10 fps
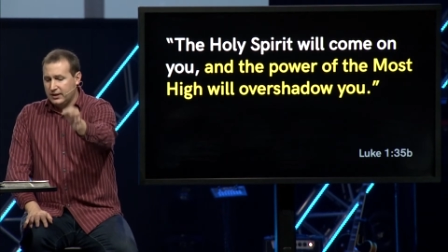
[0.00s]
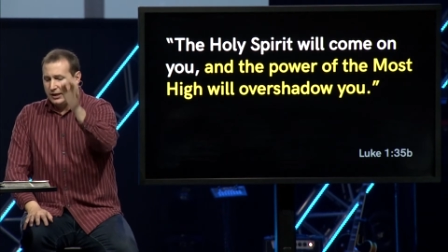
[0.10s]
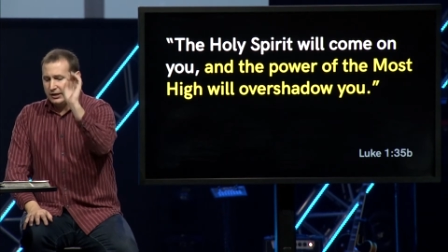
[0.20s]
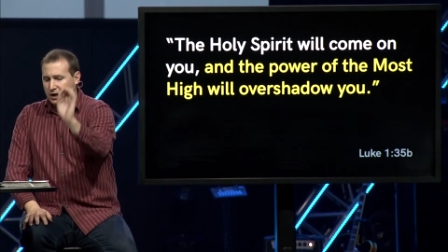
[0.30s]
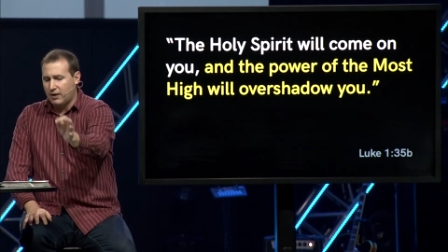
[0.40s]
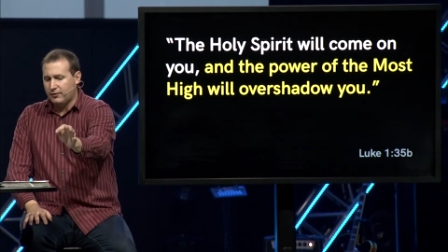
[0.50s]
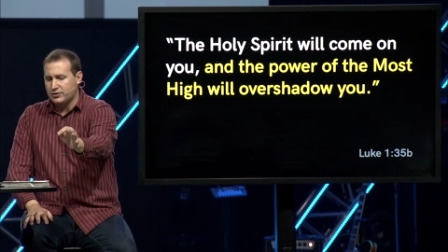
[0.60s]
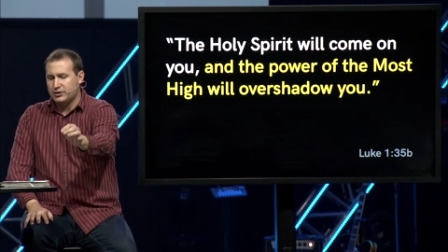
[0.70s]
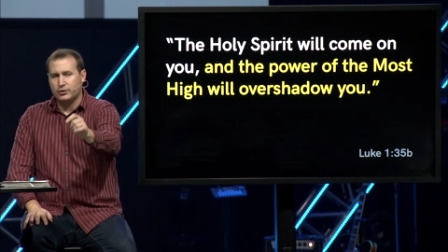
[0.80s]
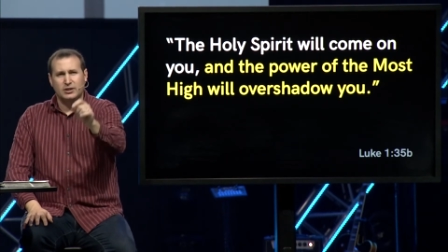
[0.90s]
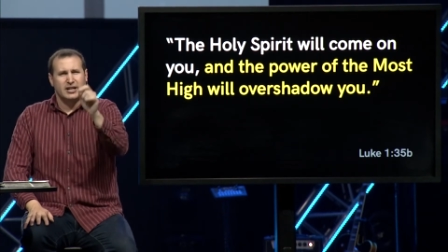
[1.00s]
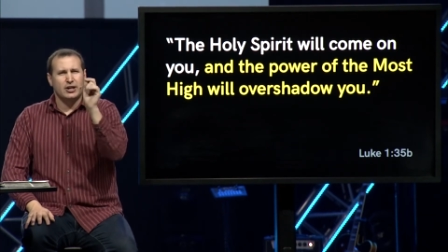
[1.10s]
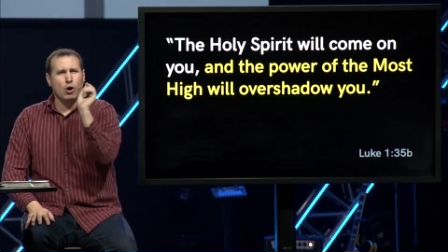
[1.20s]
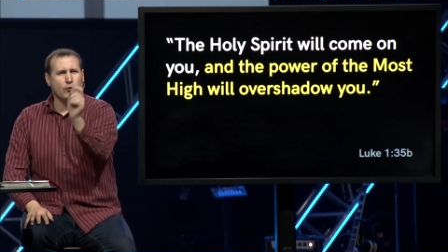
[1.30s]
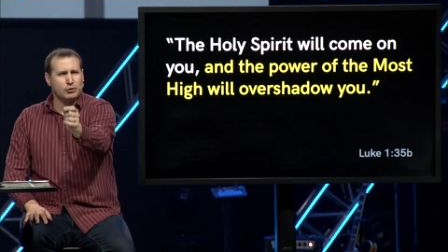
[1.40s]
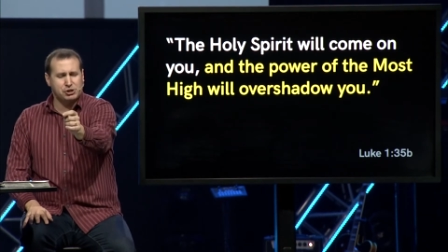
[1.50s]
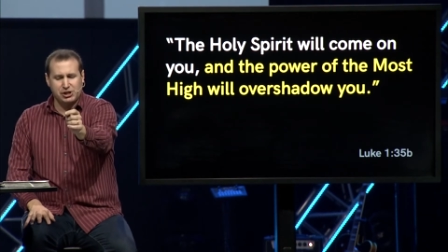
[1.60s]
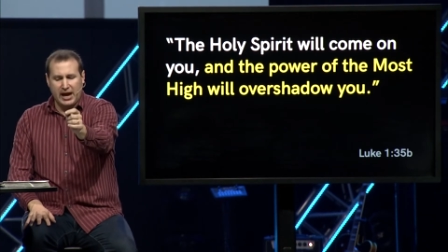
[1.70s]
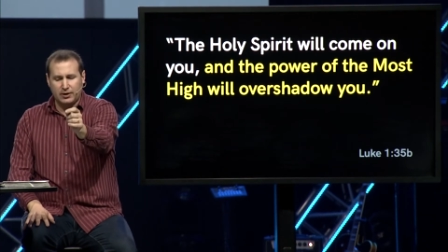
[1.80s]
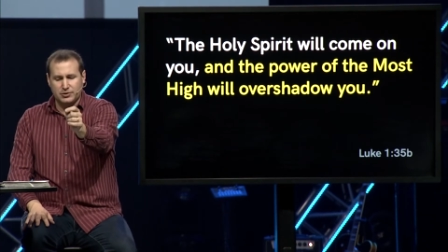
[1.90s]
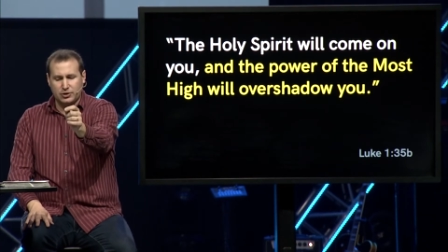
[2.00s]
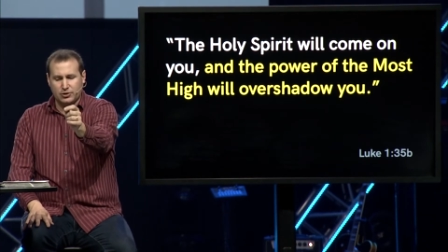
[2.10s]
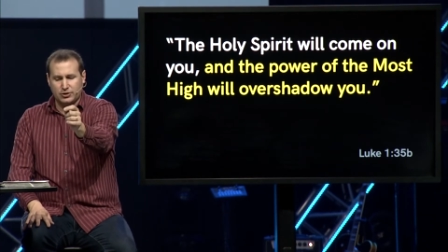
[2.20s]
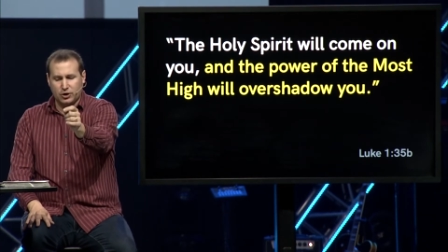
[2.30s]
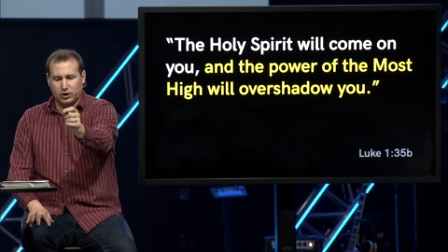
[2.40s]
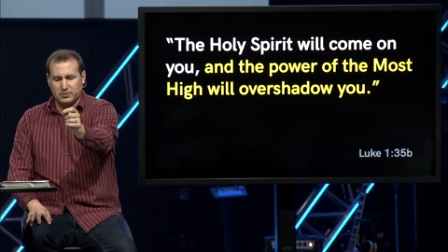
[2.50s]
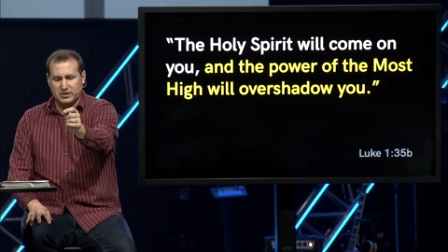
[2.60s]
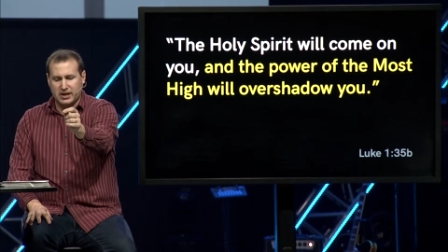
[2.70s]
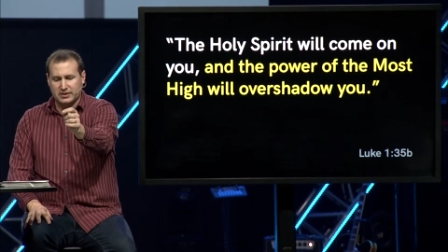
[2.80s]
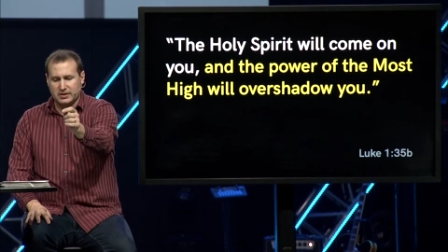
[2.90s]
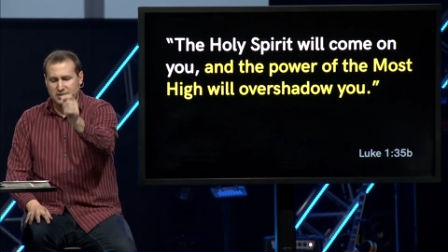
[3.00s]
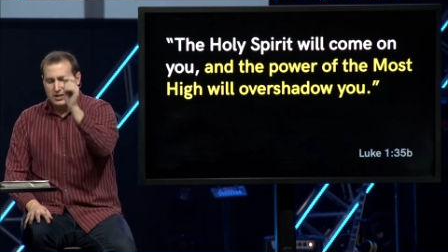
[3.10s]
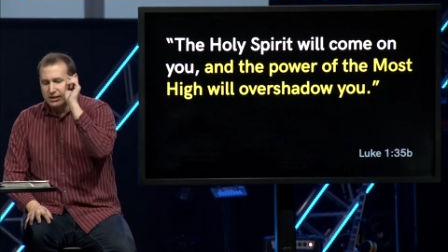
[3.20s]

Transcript: It covers you, it overshadows your circumstances.